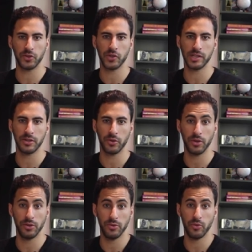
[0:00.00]
choices you,
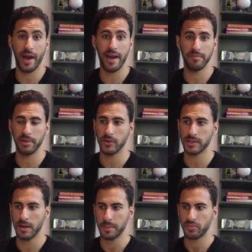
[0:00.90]
you have because